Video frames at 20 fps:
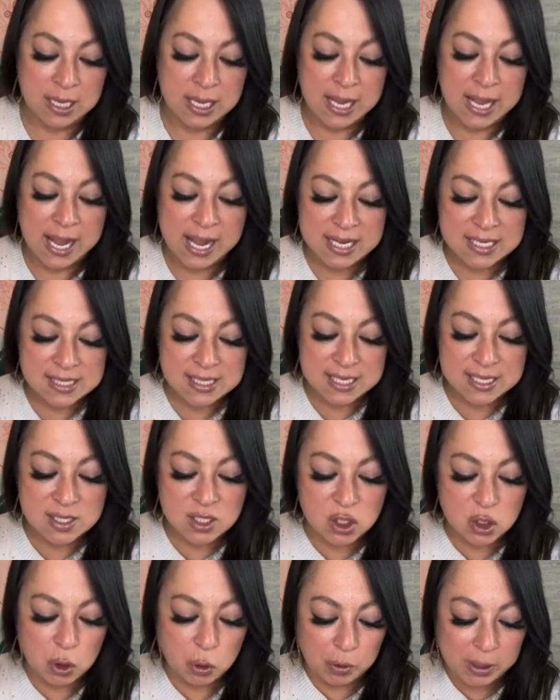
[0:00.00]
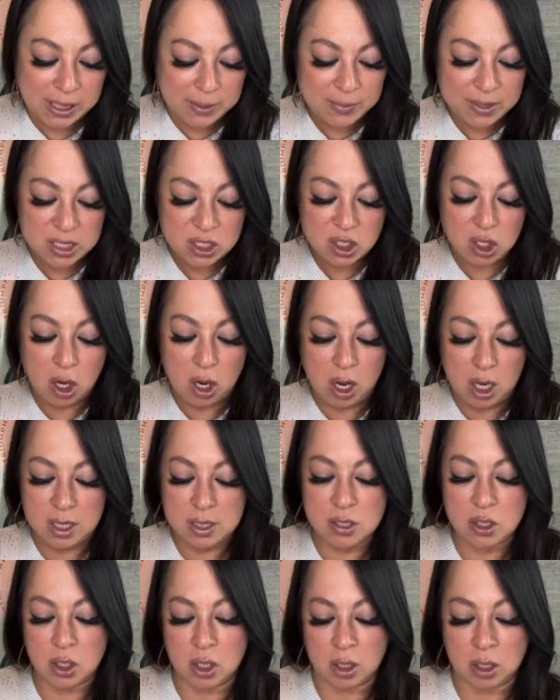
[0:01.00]
As they scream and
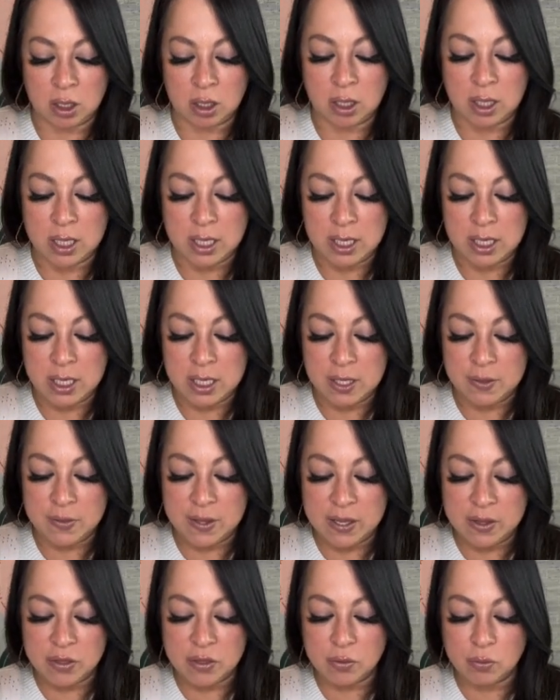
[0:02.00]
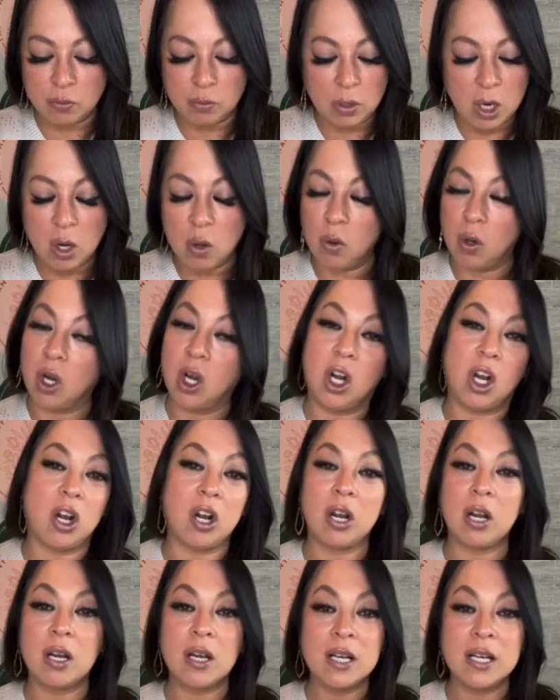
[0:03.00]
taunt her, they throw
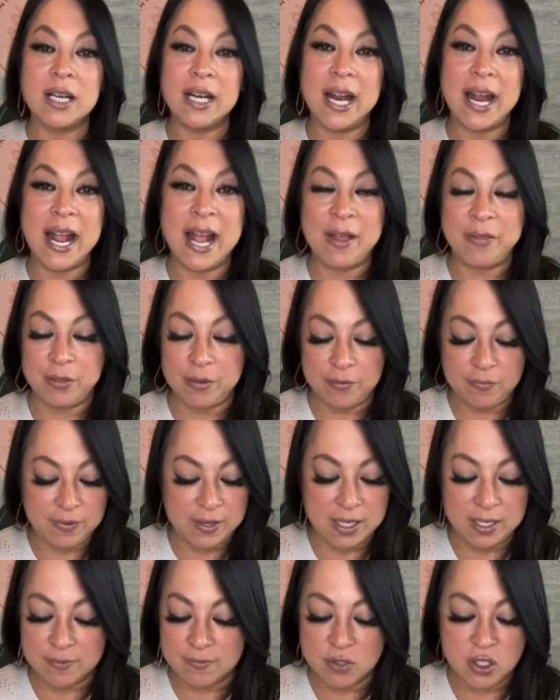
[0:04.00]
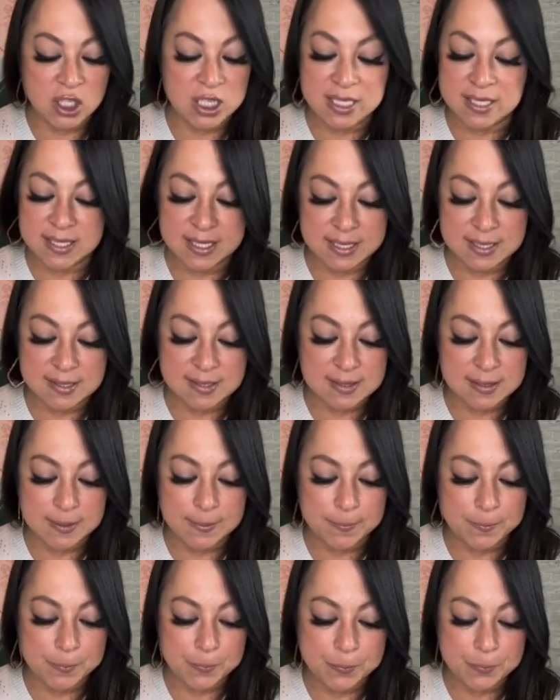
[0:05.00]
her at the feet of Jesus,
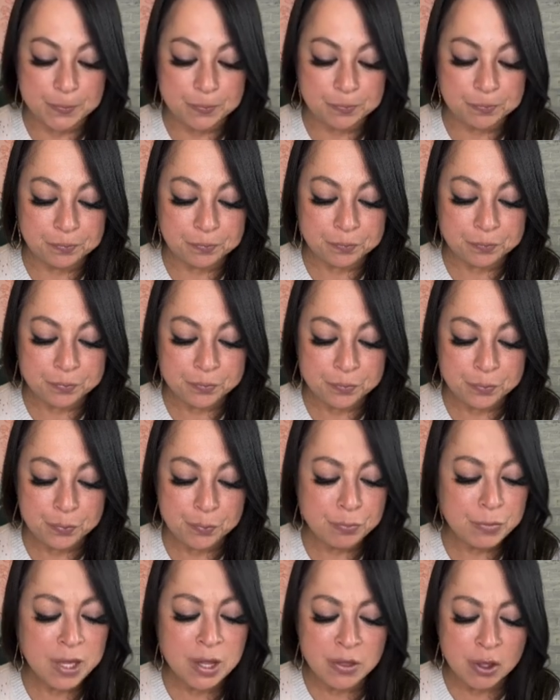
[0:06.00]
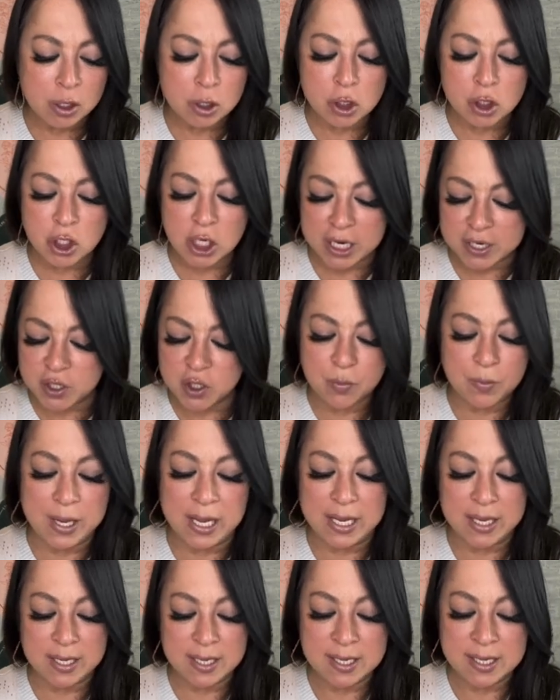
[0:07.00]
their
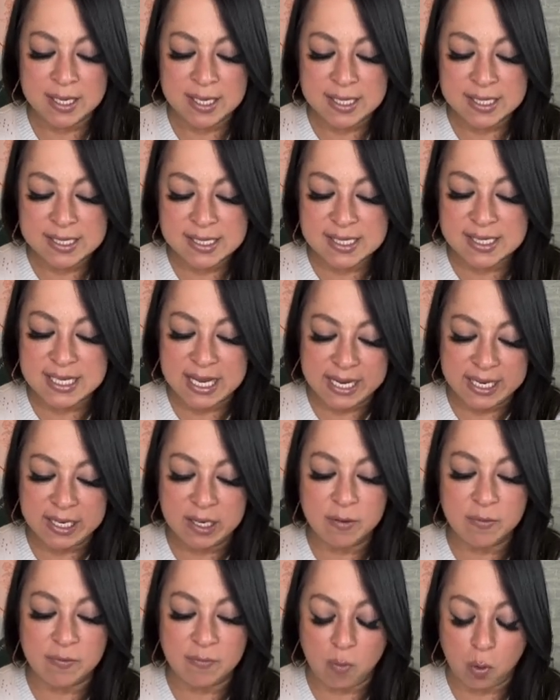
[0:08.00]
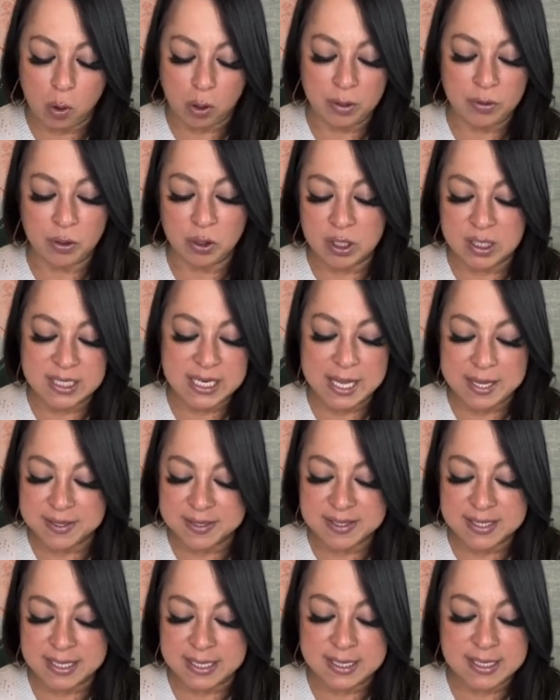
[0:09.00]
judgment setting forth her death
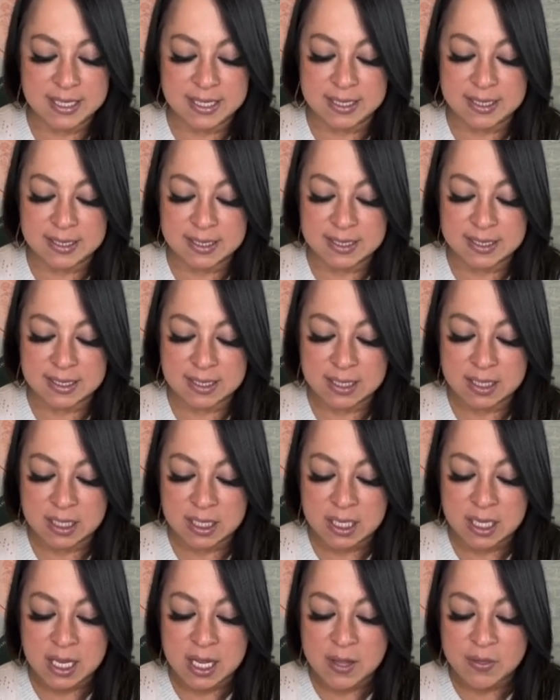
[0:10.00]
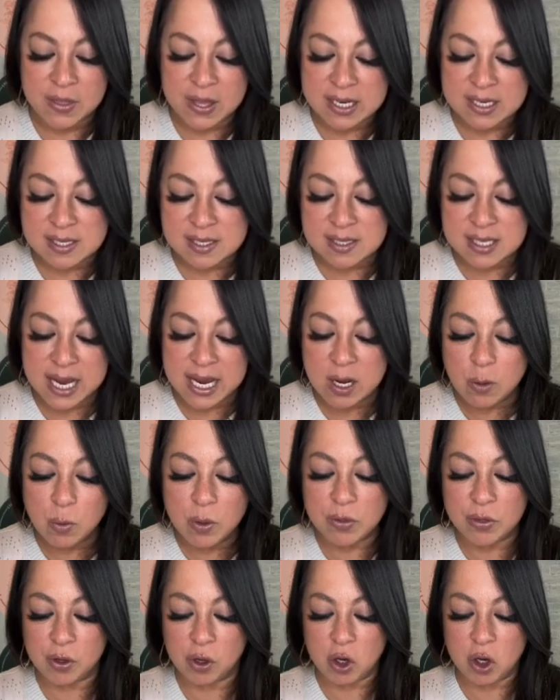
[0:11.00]
sentence. They say
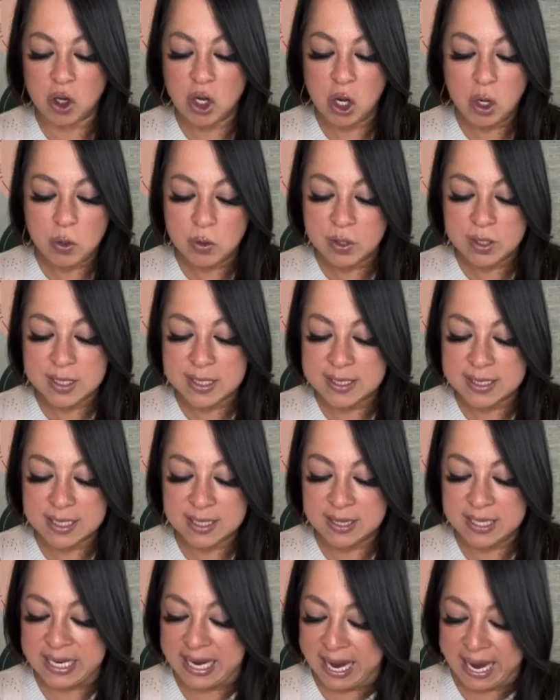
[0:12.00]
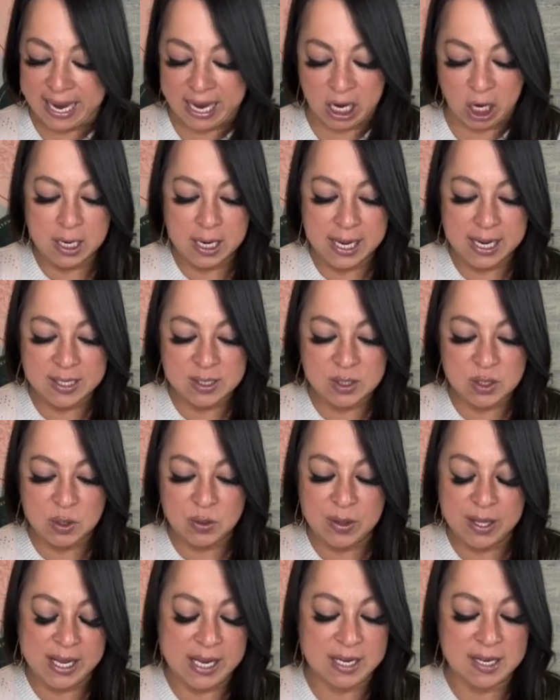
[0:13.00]
with their noses in the air as though
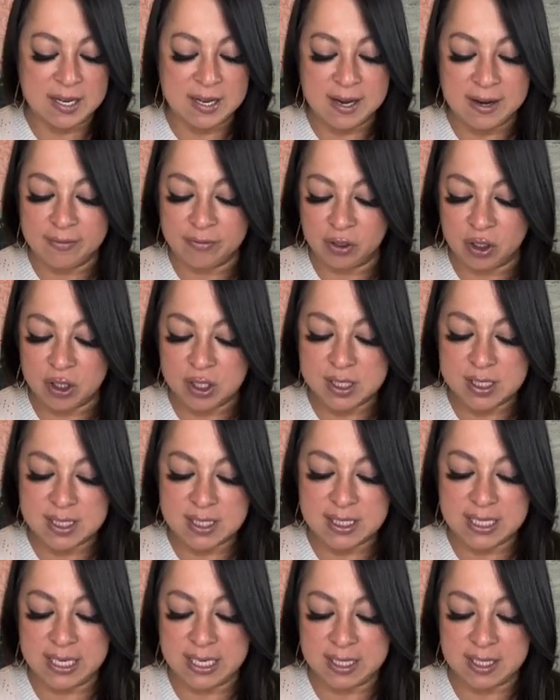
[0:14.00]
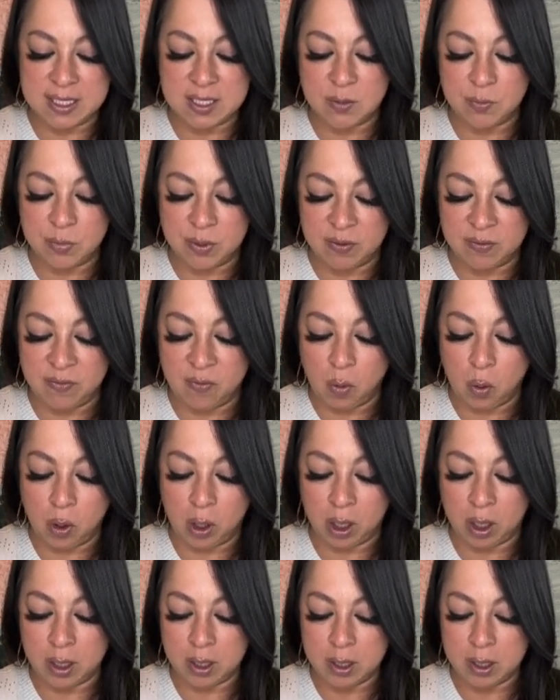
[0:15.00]
they had never sinned before,